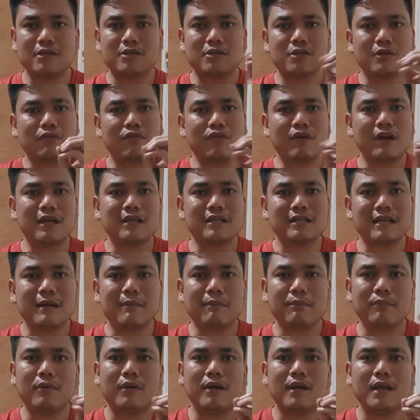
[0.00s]
So for
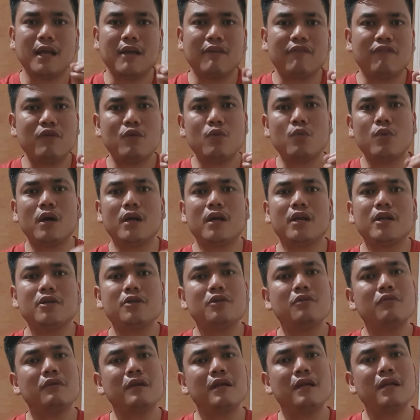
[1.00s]
example, if you wanted
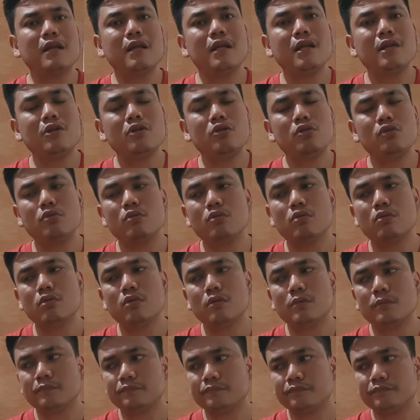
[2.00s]
really to